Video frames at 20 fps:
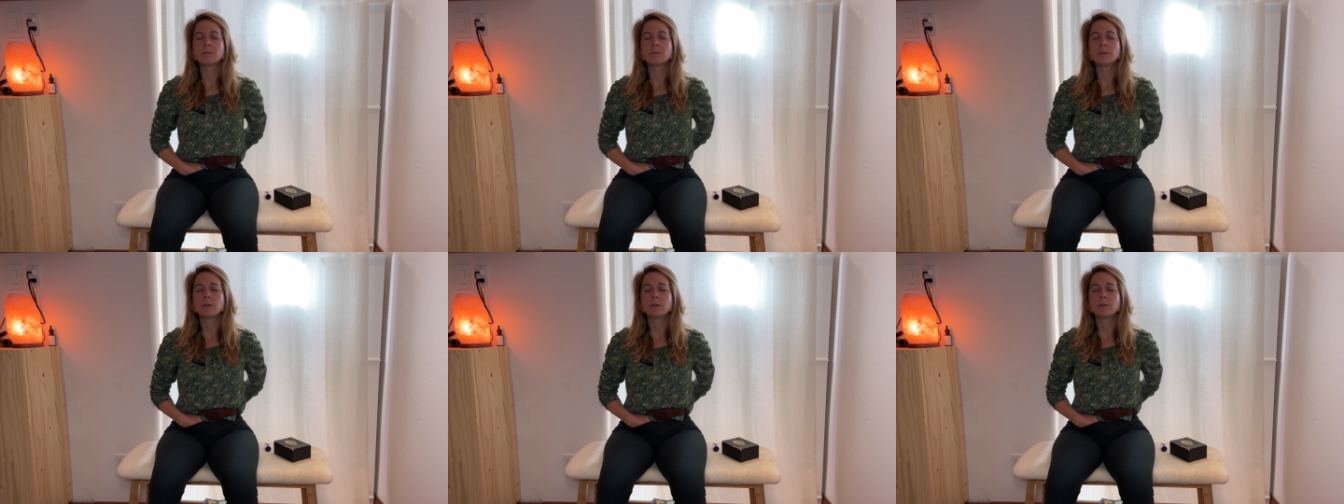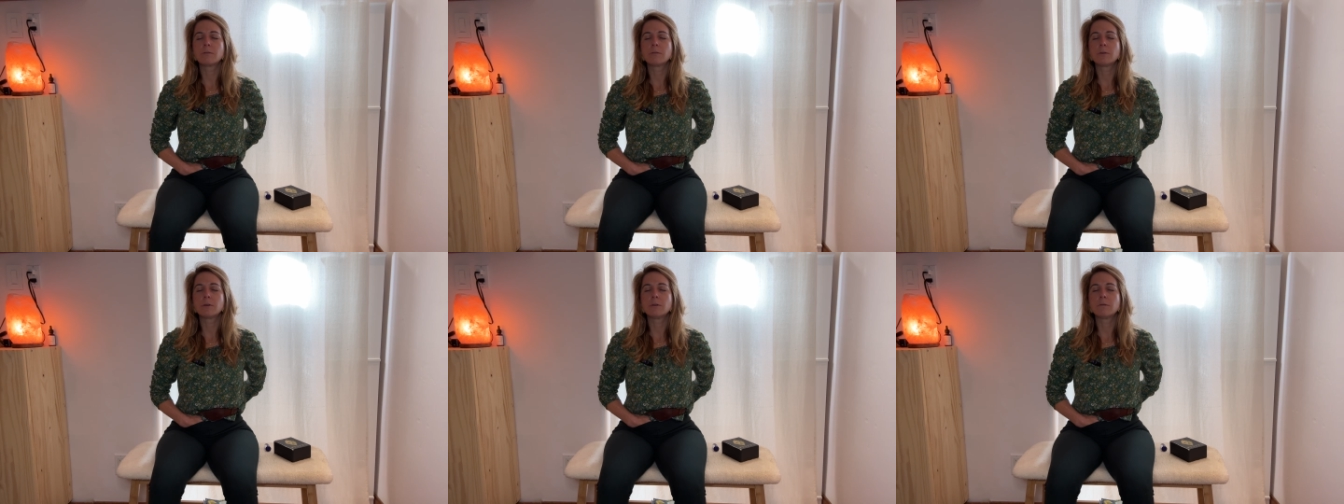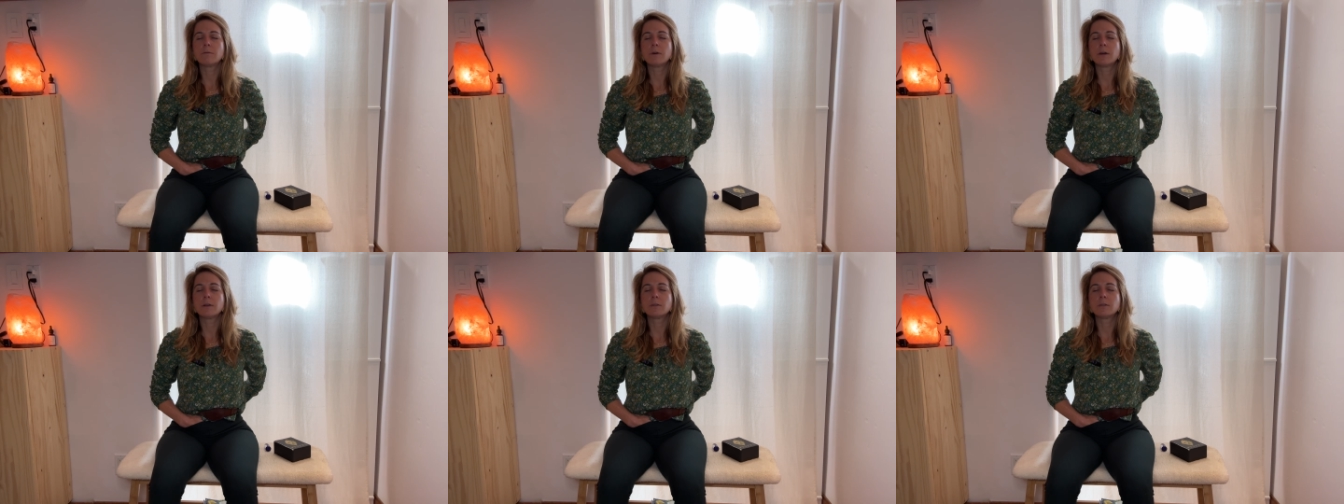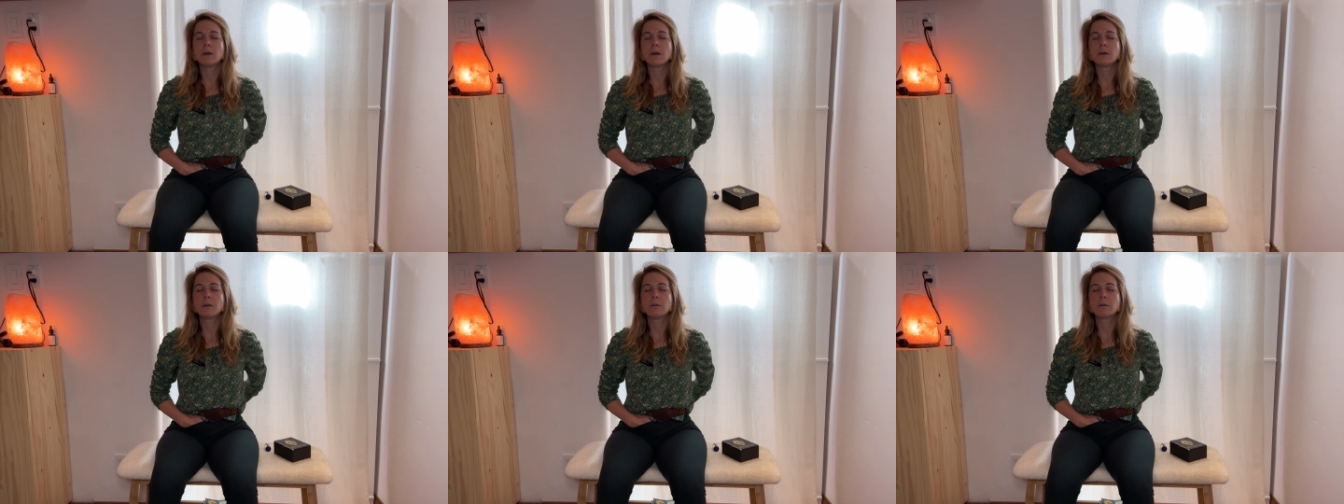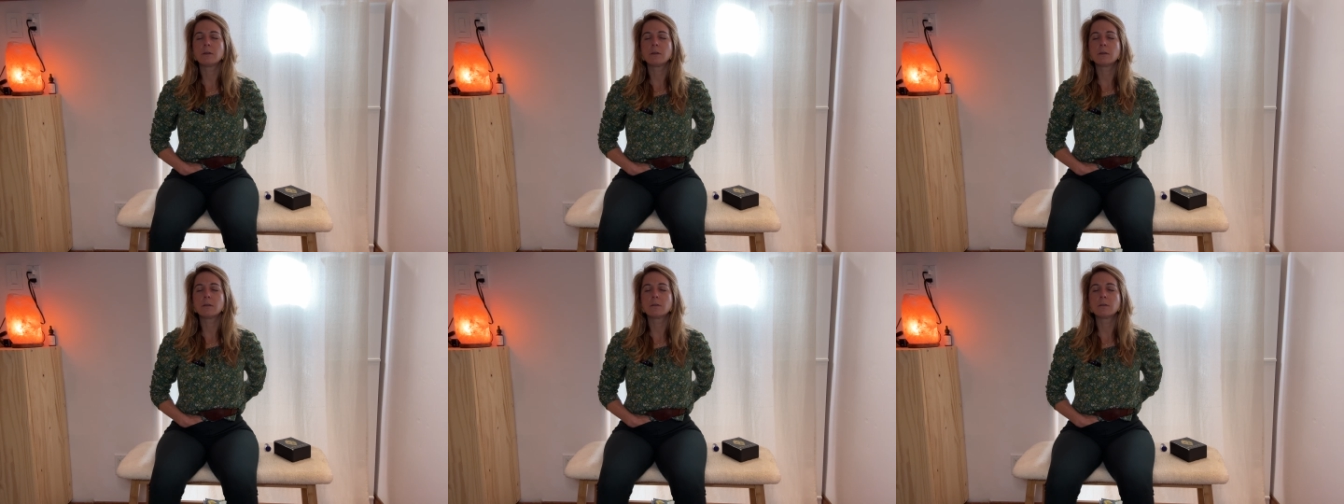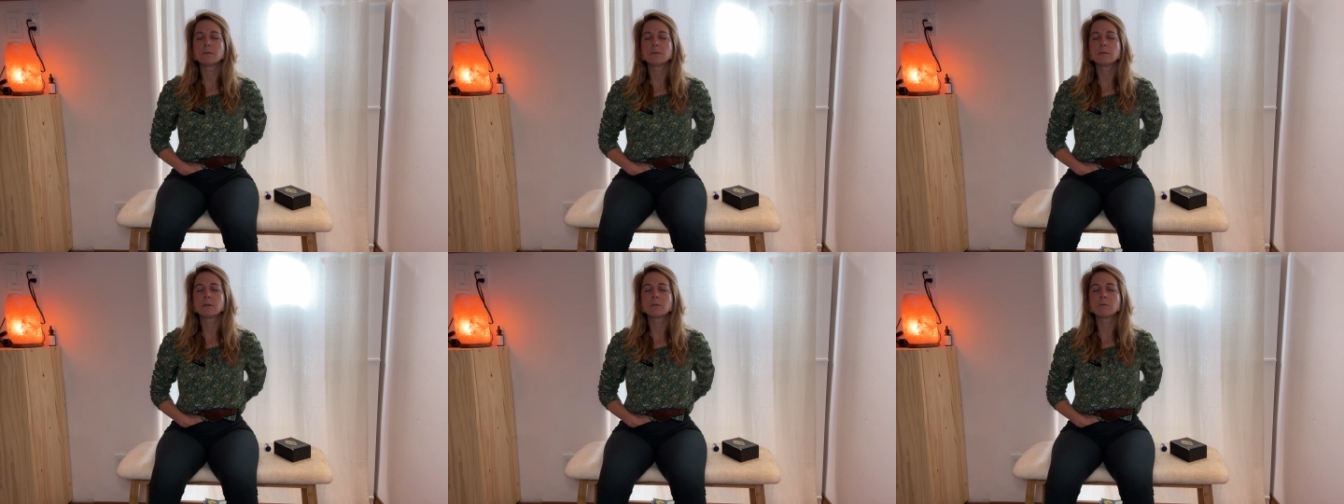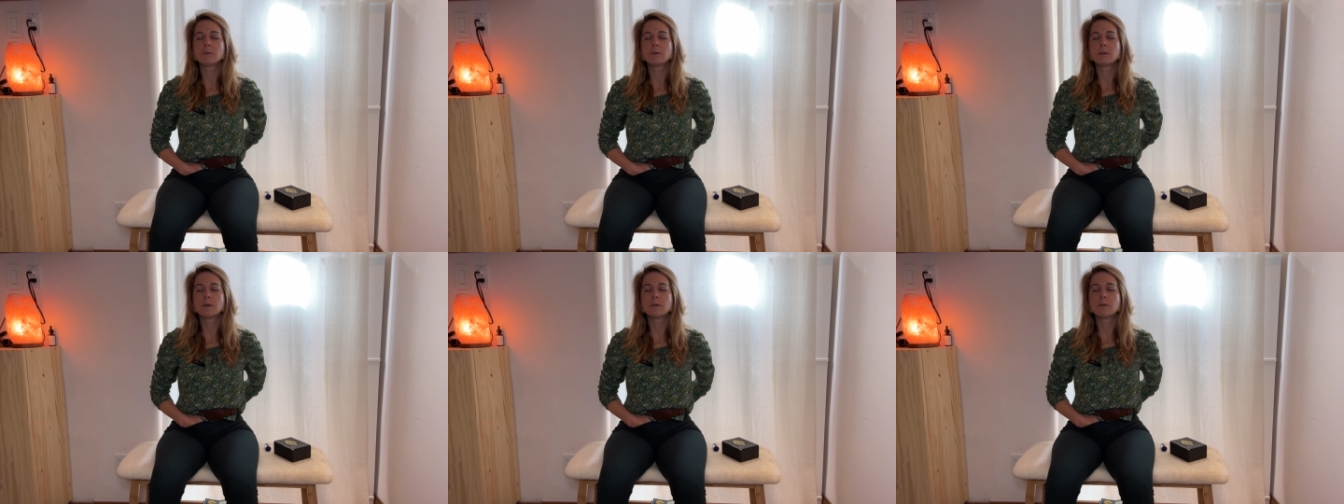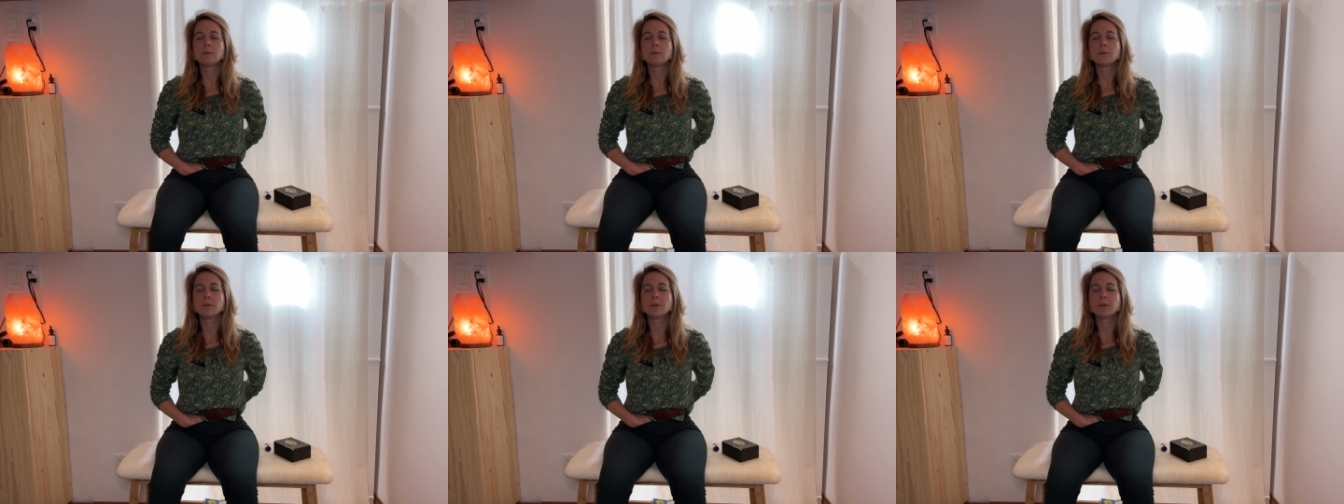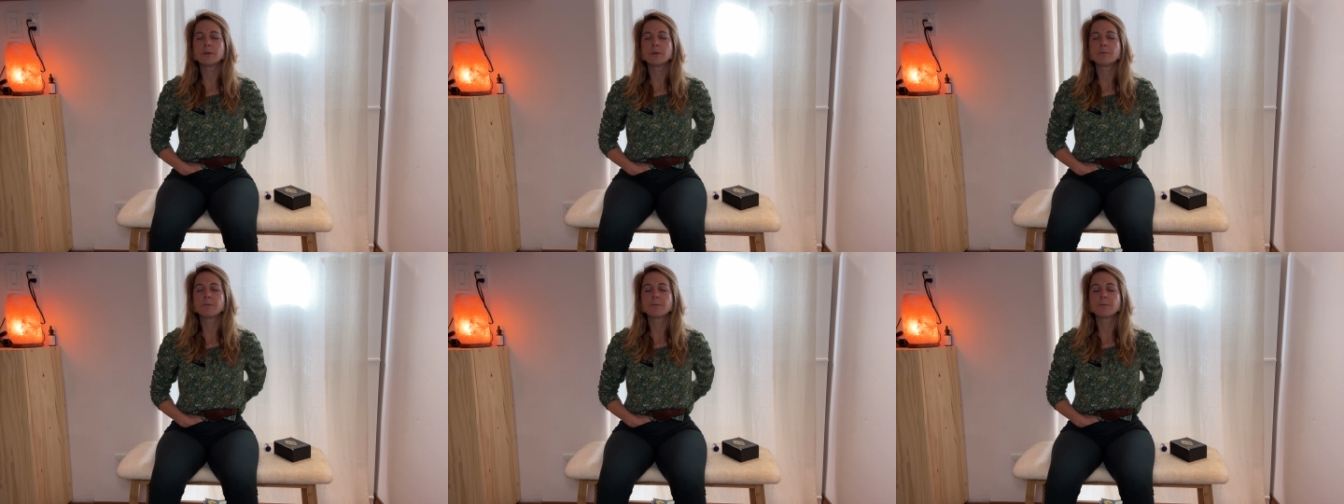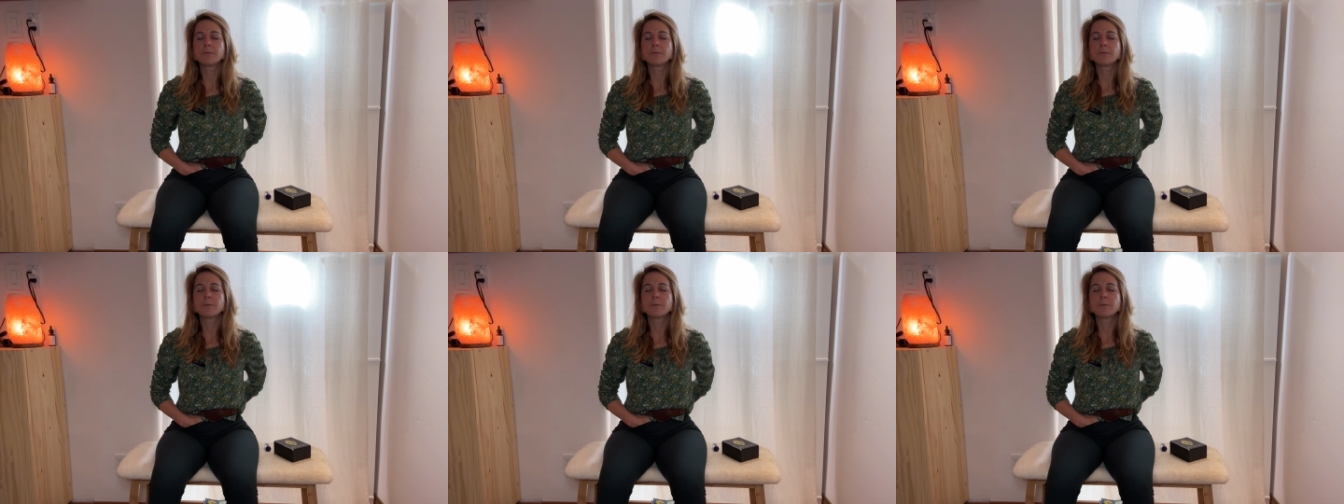liquid vitality, this liquid energy.